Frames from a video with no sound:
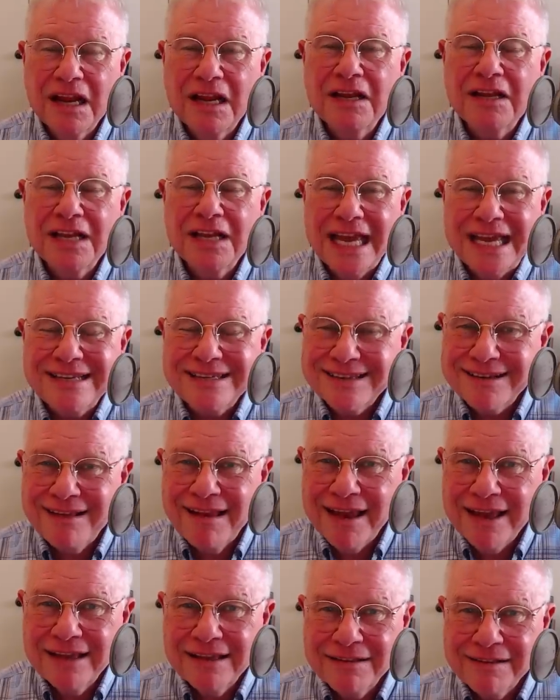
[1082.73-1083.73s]
less
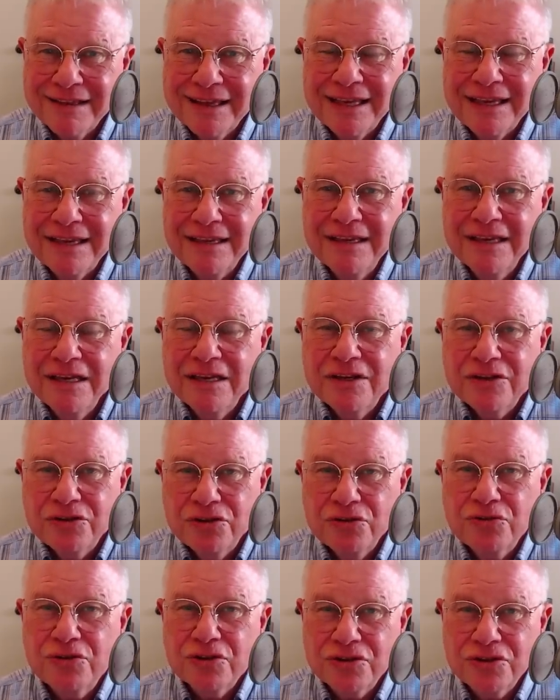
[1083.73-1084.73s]
likely
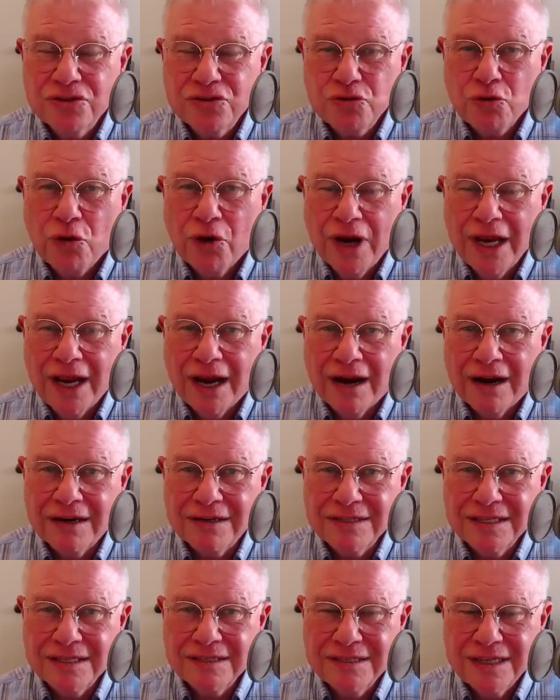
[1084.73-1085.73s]
to destroy our
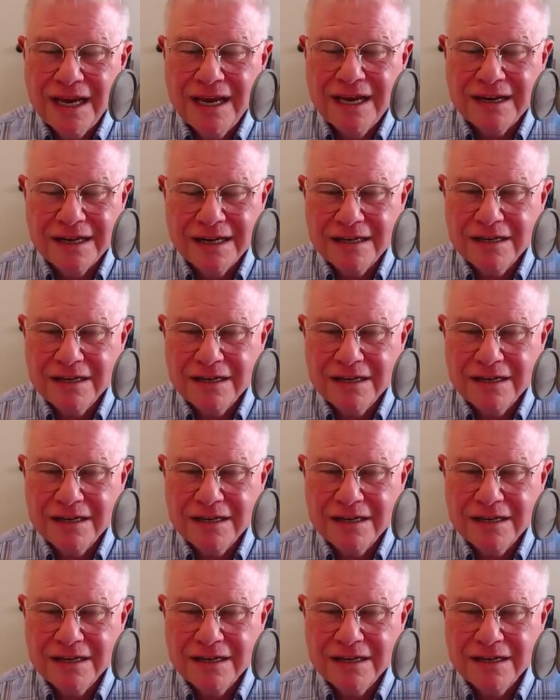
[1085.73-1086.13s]
society.